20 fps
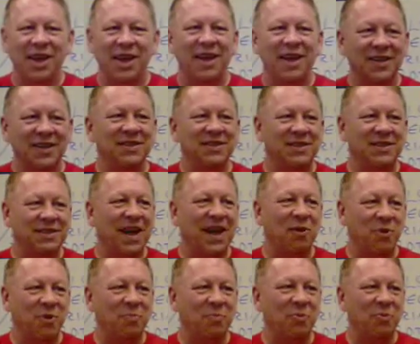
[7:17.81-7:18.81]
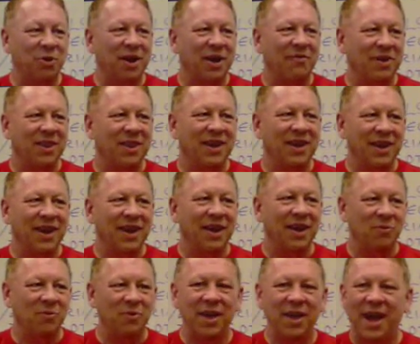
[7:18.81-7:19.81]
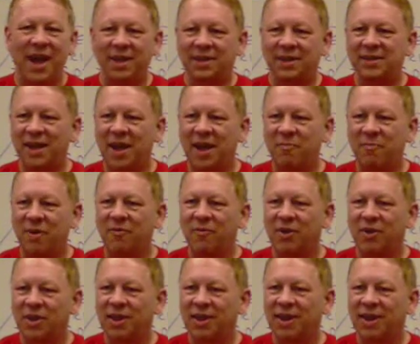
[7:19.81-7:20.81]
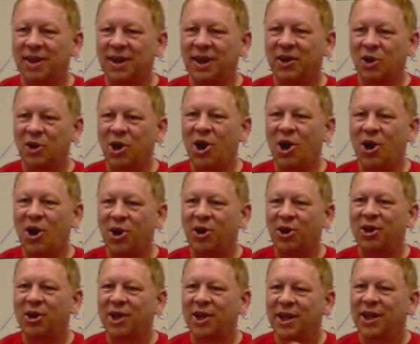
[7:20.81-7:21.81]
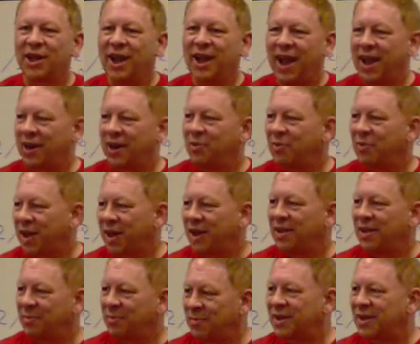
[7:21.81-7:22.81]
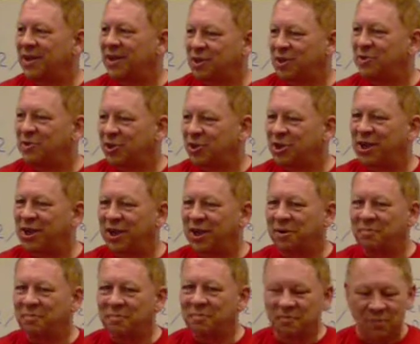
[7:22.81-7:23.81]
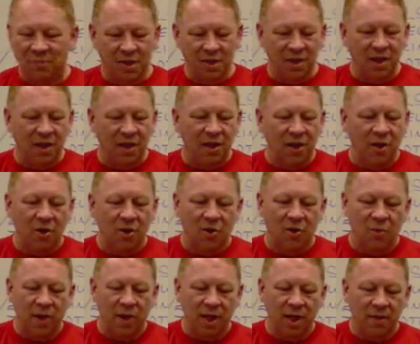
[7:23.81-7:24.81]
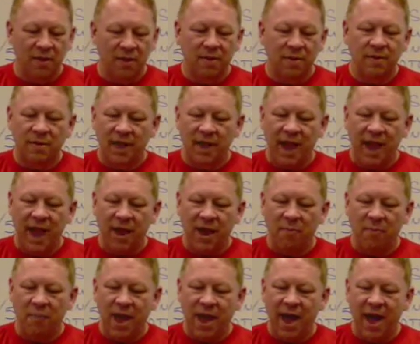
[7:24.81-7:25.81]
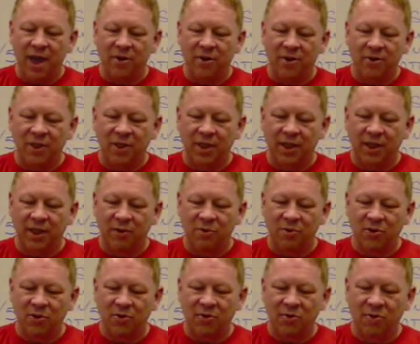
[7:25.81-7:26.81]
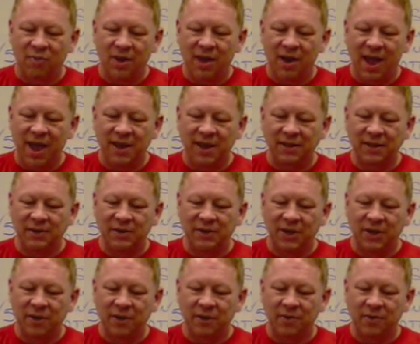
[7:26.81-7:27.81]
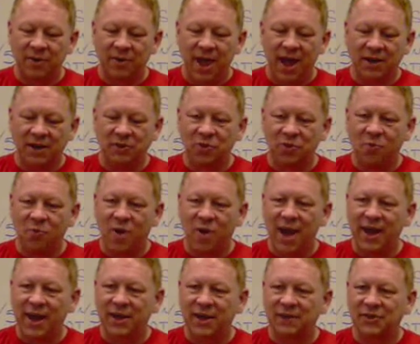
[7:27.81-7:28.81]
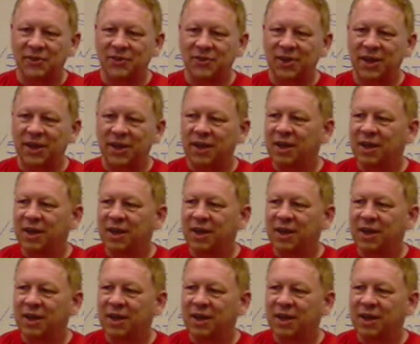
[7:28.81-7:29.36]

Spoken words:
this is how we put everything in. We had to type everything in a card, and it read into the machine. Well, they had a pattern that there were 3 lines here, X, a Y, and a Z. And